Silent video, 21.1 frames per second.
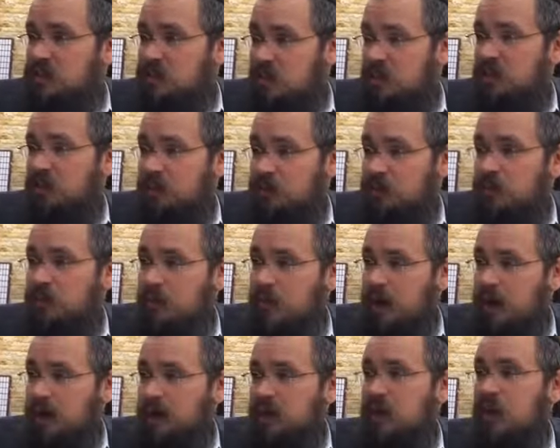for the
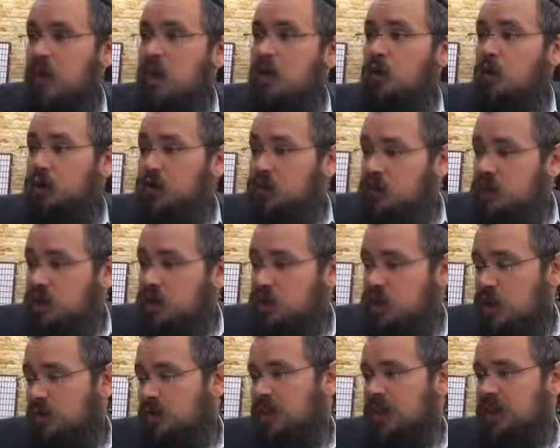body. Whereas the
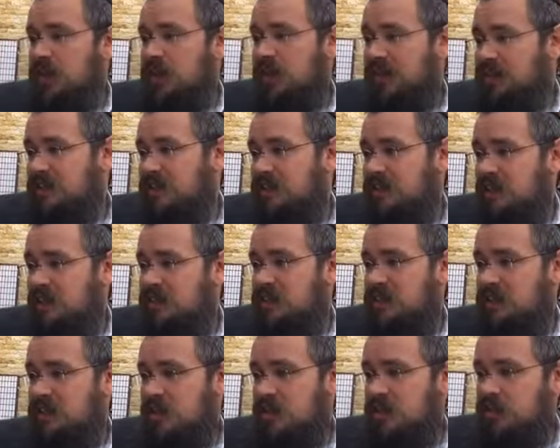neshama, that's in
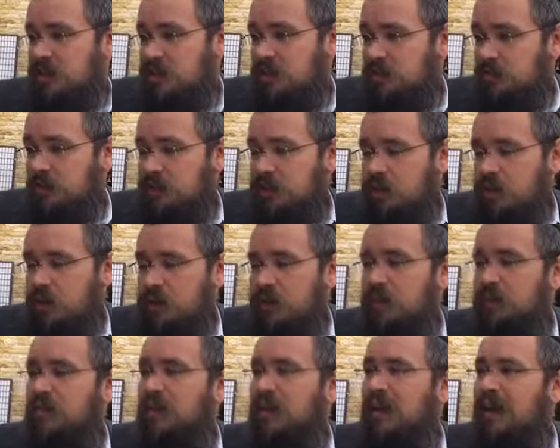a sense a little bit lower.
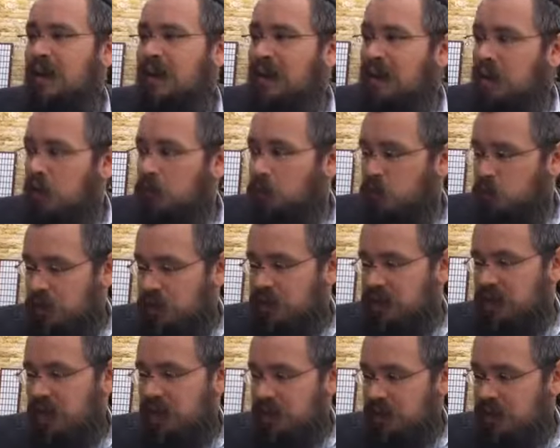Now, what
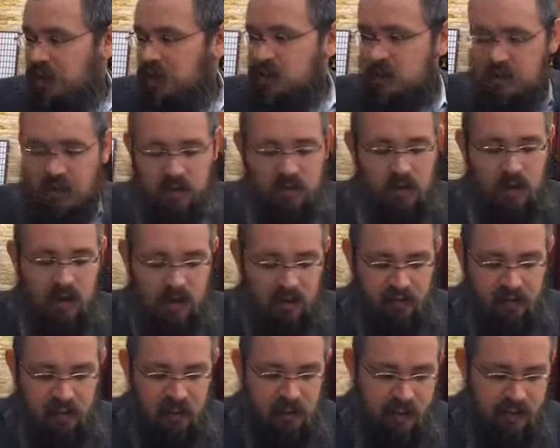exactly this means, we're going to have
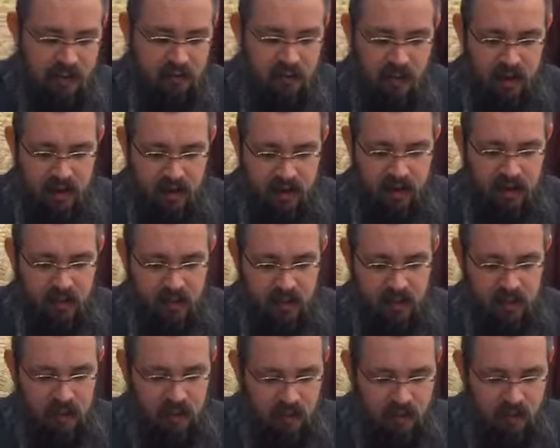to clarify. And Rebbe is
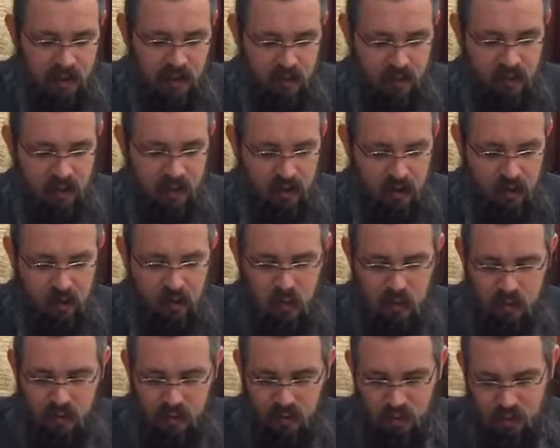going to explain it really
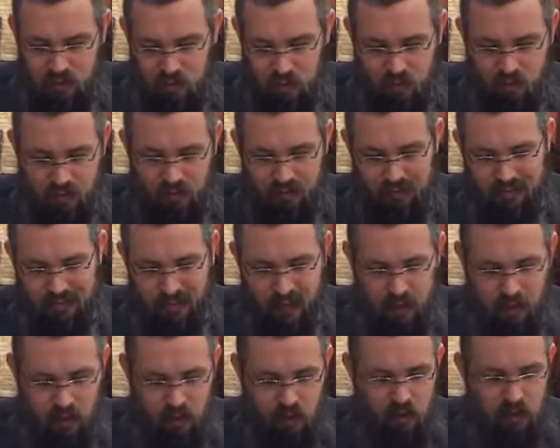
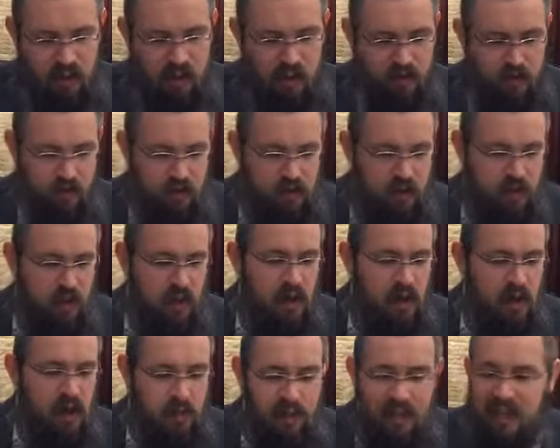on two levels.
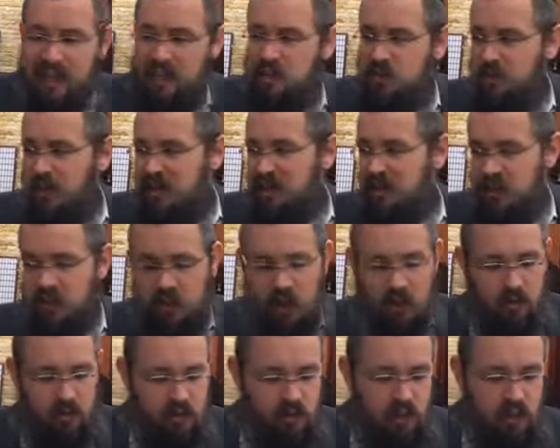But that's basically a
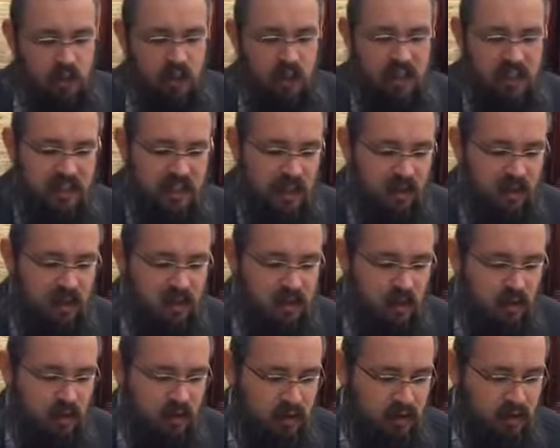general introduction. Let's
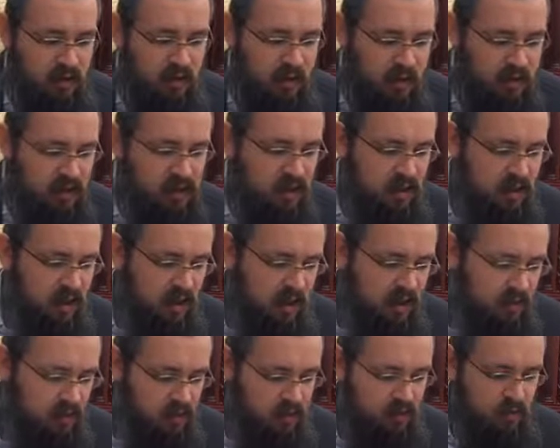go into the text
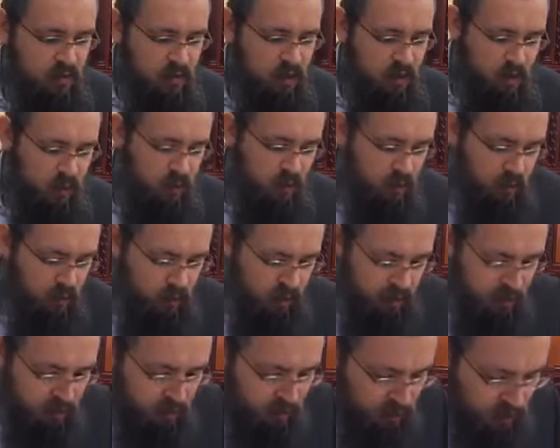and try and work our way
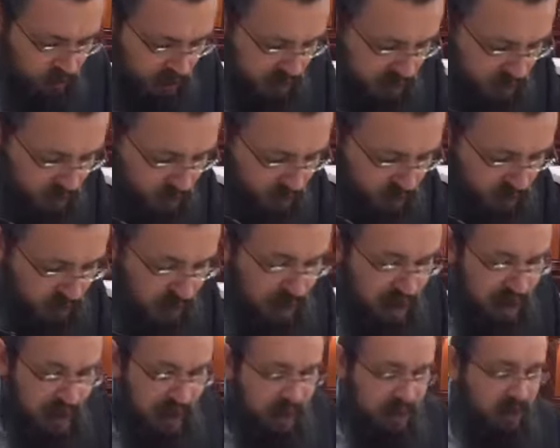through it. Okay, so we're
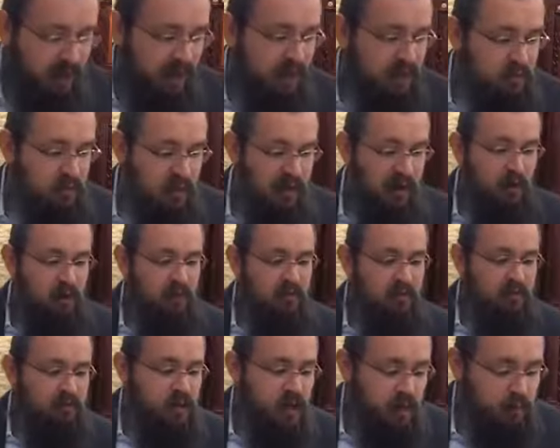in the last paragraph
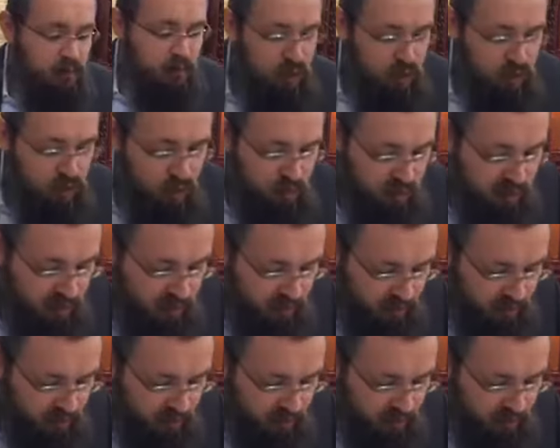of chapter 3.